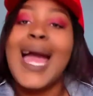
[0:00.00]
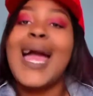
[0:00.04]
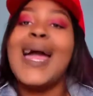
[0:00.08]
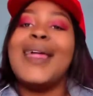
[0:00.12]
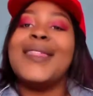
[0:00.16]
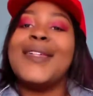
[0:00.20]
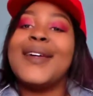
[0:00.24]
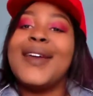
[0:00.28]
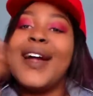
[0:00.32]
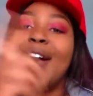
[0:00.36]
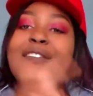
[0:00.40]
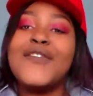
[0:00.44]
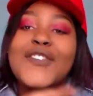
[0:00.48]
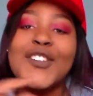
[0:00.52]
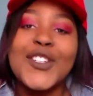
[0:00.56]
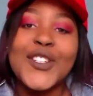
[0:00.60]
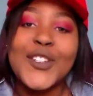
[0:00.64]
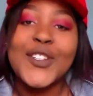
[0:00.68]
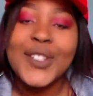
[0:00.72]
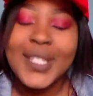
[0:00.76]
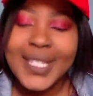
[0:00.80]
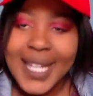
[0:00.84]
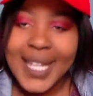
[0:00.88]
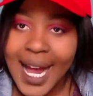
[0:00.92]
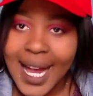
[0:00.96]
and then after
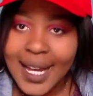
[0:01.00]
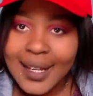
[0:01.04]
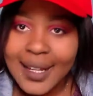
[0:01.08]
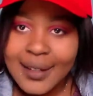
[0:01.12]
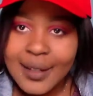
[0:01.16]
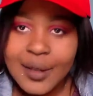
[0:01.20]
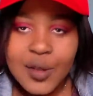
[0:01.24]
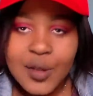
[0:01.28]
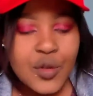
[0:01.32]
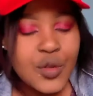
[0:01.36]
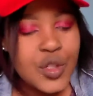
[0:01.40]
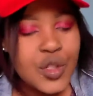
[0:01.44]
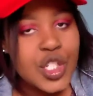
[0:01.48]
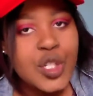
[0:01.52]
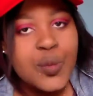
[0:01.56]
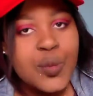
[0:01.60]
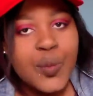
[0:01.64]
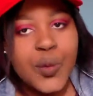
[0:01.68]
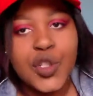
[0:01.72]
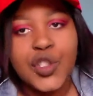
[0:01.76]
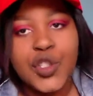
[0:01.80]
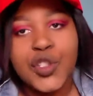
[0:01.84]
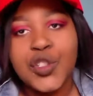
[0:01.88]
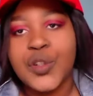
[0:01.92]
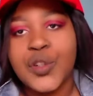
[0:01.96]
you're done, you
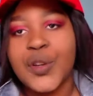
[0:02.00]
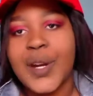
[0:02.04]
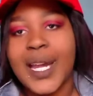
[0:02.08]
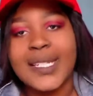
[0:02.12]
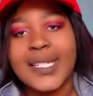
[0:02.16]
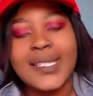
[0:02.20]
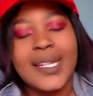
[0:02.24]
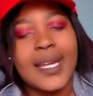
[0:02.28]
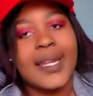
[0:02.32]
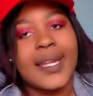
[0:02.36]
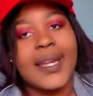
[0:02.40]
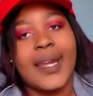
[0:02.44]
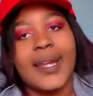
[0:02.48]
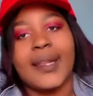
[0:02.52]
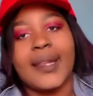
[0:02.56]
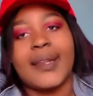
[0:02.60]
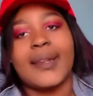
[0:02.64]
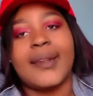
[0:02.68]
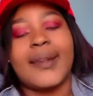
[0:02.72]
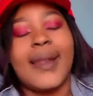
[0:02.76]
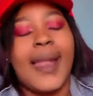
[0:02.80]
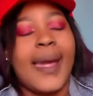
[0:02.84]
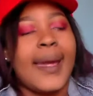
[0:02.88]
just moisturize again.